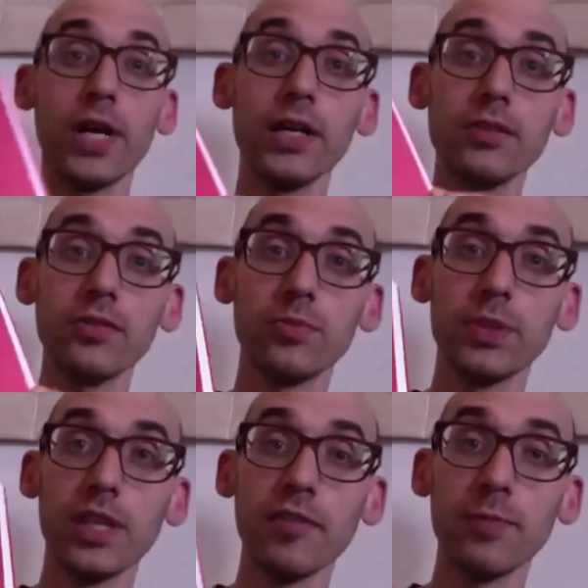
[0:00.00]

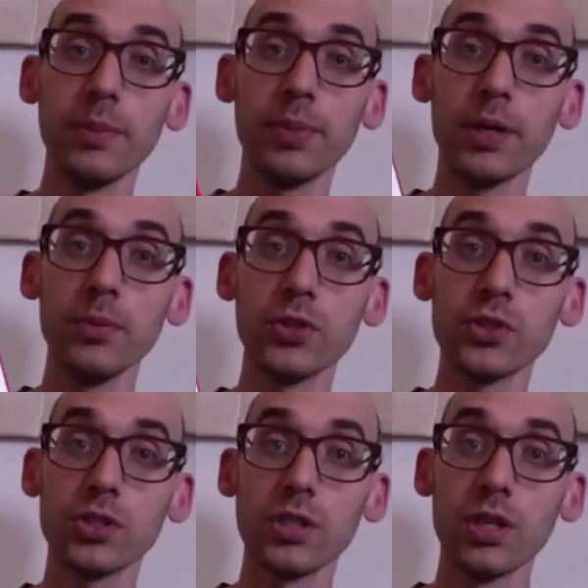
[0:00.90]
France, but they've been
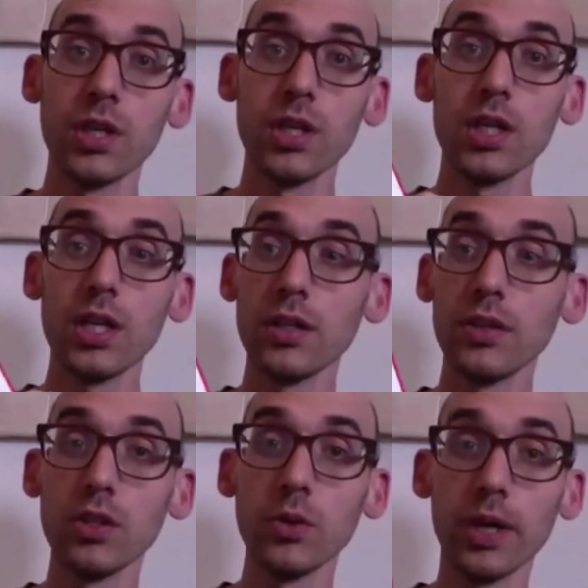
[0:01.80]
published
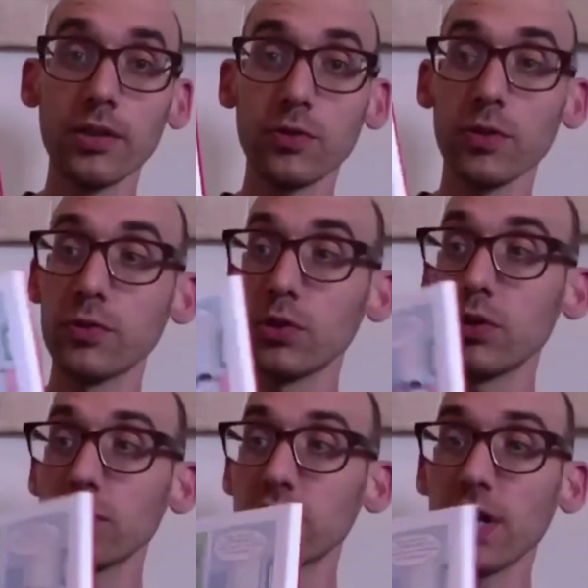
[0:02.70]
in the US for a
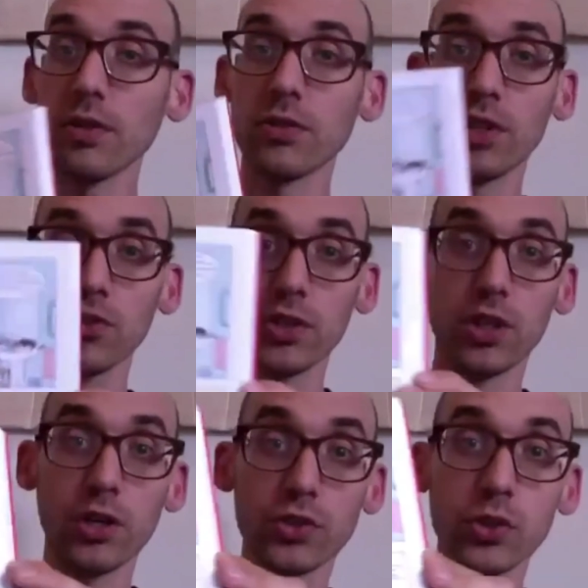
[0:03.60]
few years now. There's actually
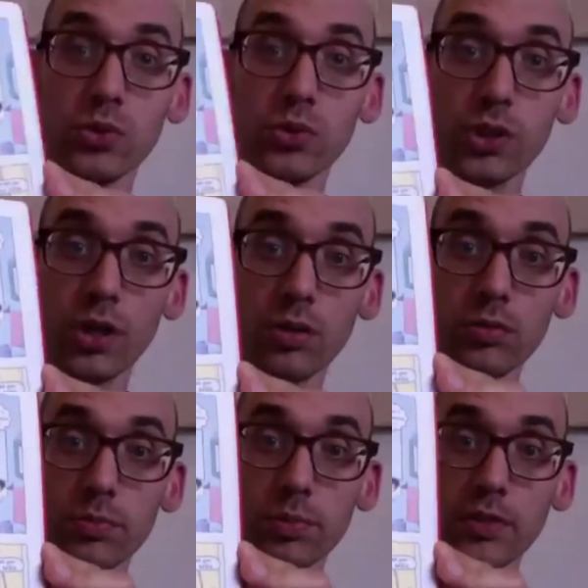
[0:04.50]
a cartoon
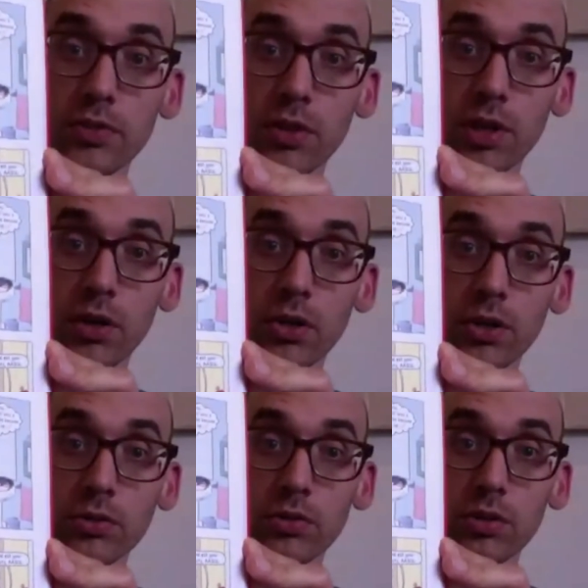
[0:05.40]
show based on
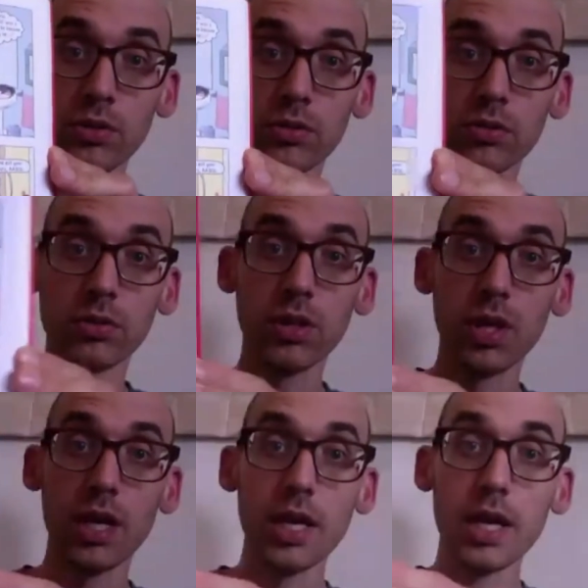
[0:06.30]
Ariel too.
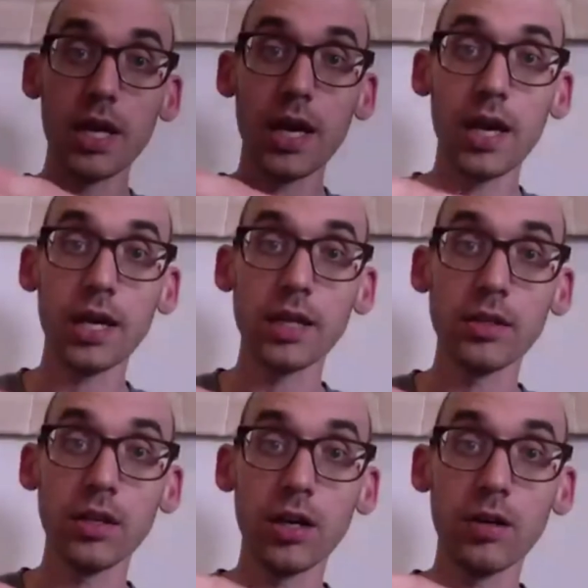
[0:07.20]

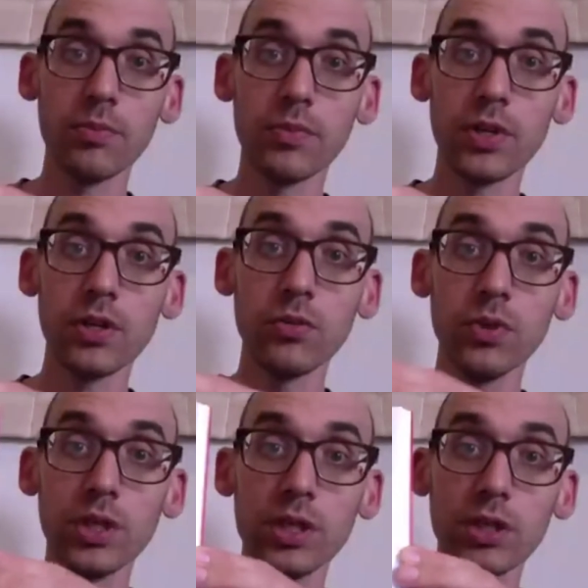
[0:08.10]
And they're
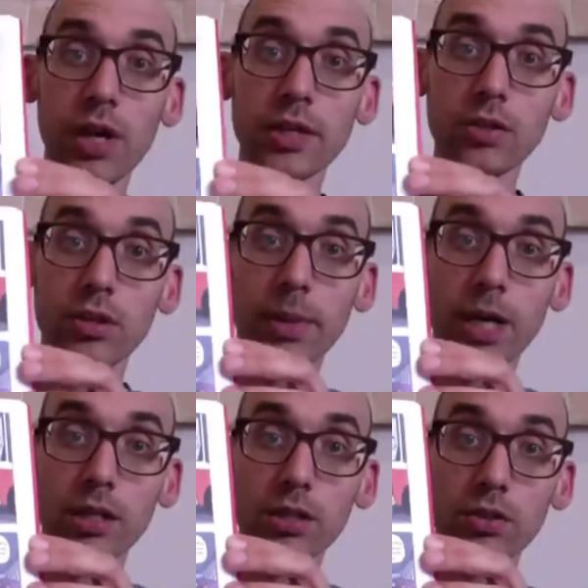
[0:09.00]
really great. They're
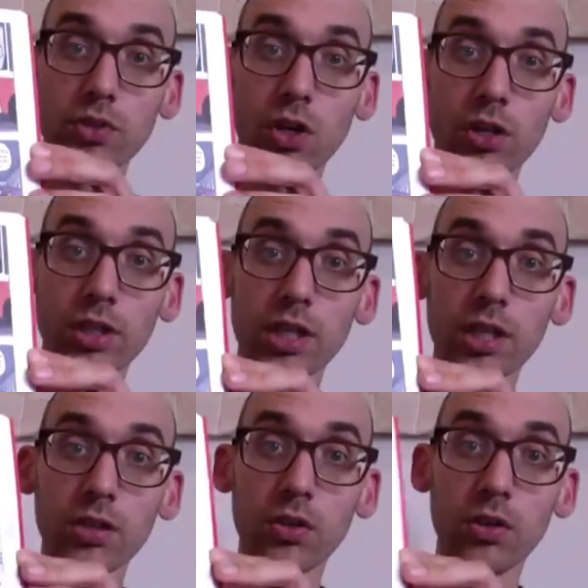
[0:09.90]
about a little
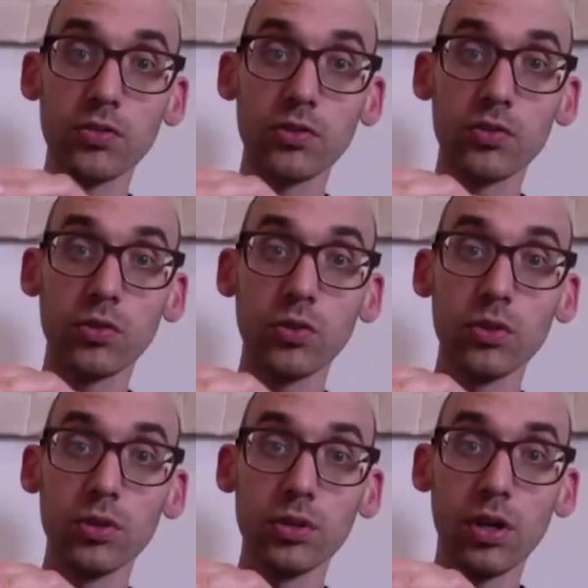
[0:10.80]
donkey who goes to
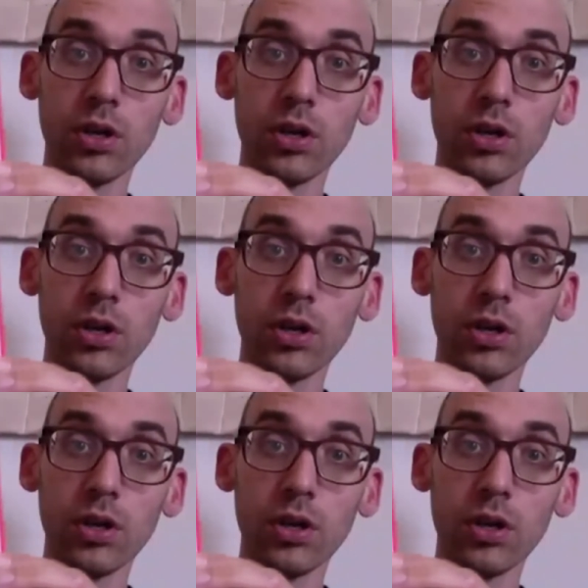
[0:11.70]
school.